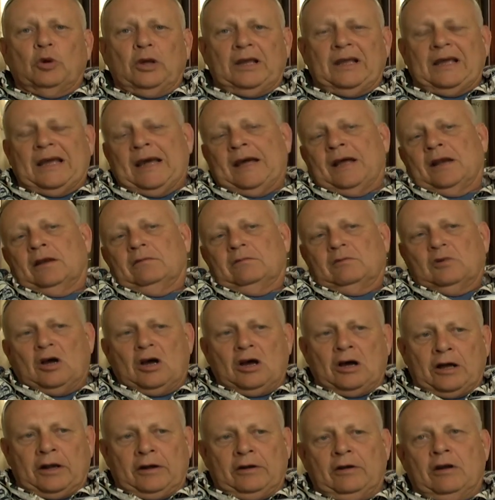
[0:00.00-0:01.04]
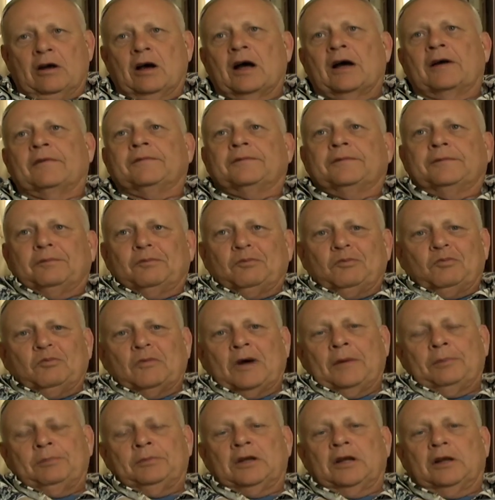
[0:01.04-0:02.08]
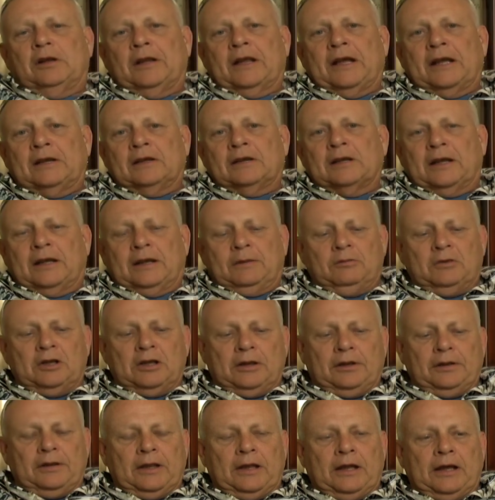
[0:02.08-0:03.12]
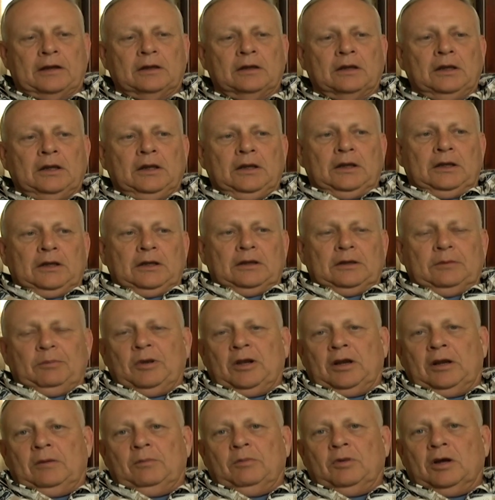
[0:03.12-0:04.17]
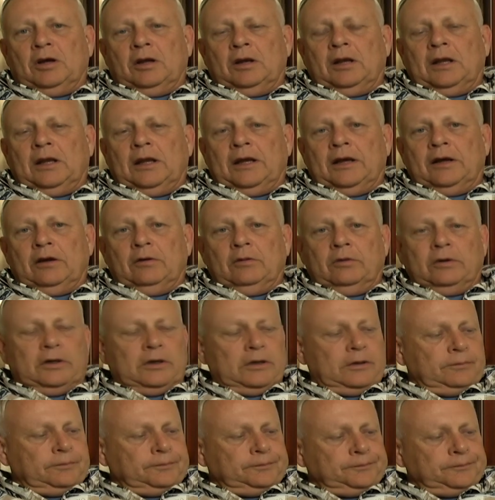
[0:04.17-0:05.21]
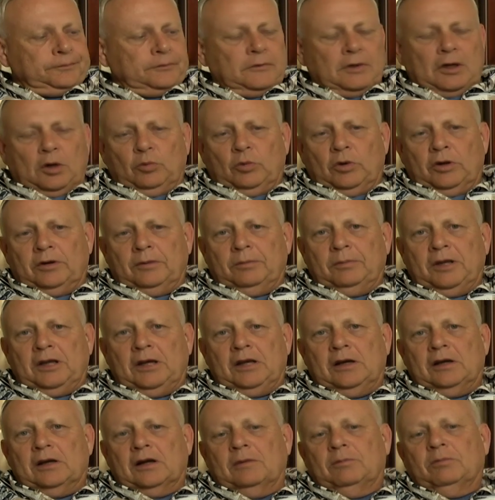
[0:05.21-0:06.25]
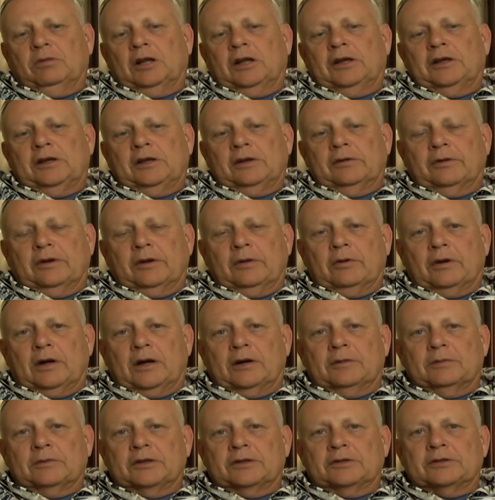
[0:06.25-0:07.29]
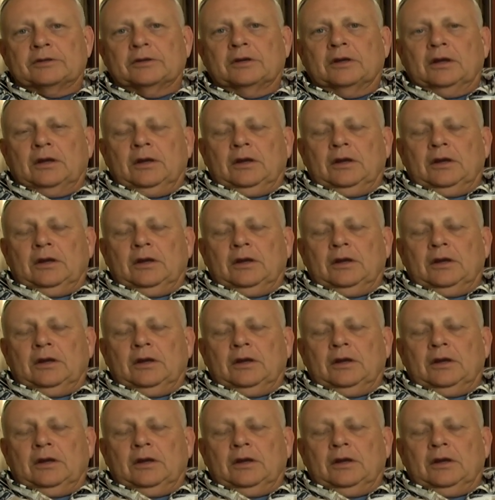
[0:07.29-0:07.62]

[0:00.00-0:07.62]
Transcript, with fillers: We had on and off, up till that time, done that, depending upon how uh, we were meeting our blending requirements.